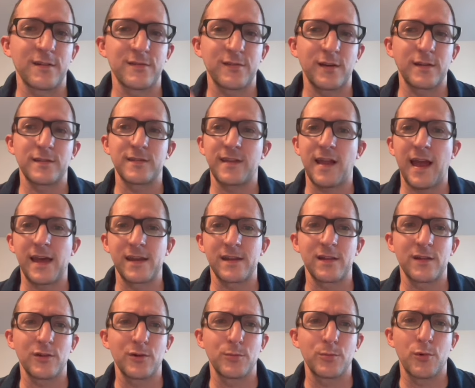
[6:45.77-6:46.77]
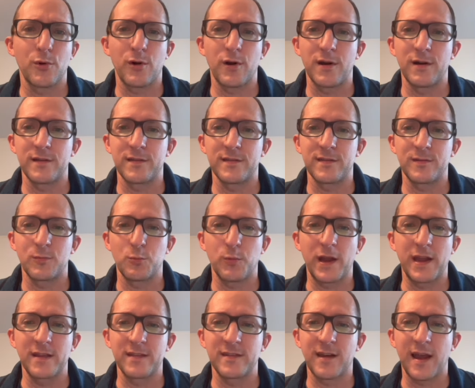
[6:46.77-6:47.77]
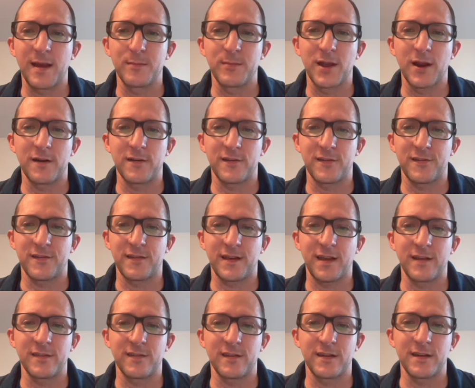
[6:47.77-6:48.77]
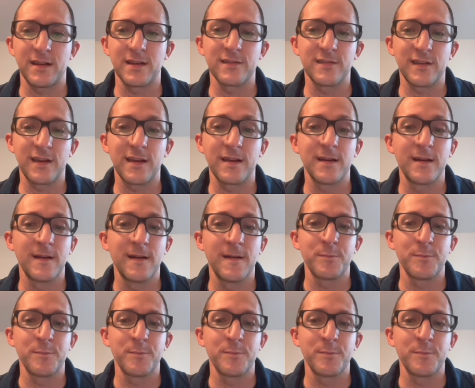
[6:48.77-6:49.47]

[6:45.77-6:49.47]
So I just added a little more wait time there just in case it needs it.